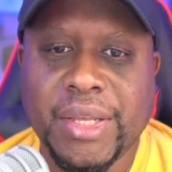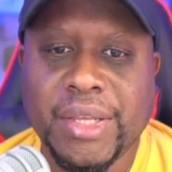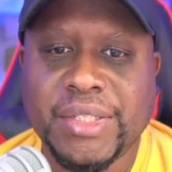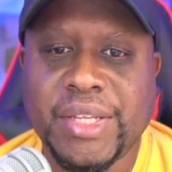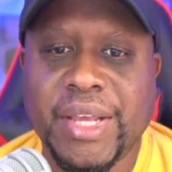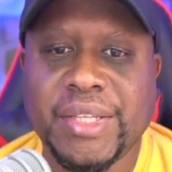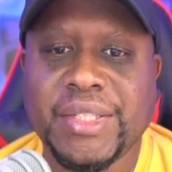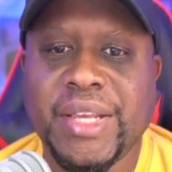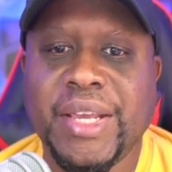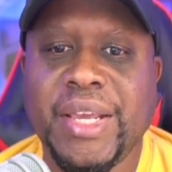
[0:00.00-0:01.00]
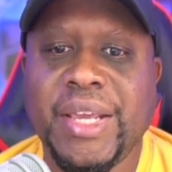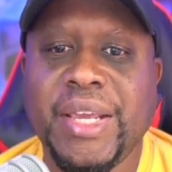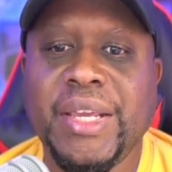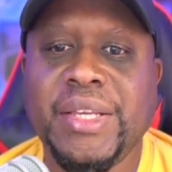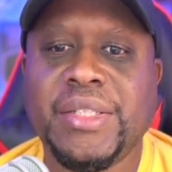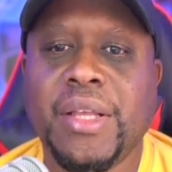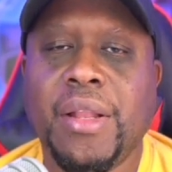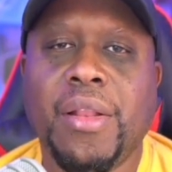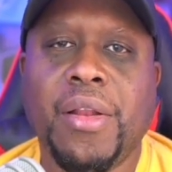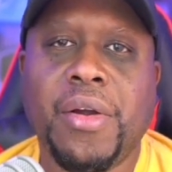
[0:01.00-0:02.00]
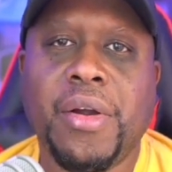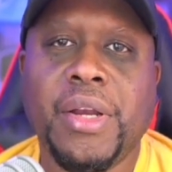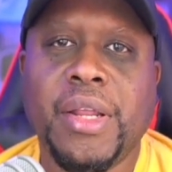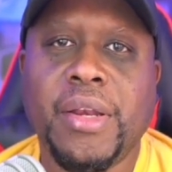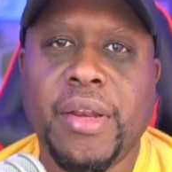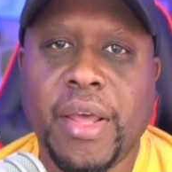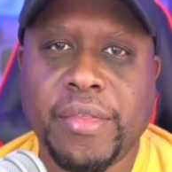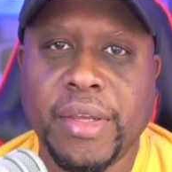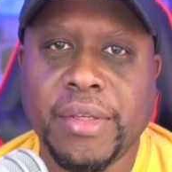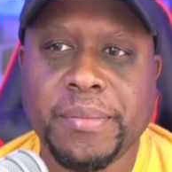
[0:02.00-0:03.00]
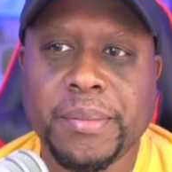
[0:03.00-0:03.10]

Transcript: says he's learned nothing.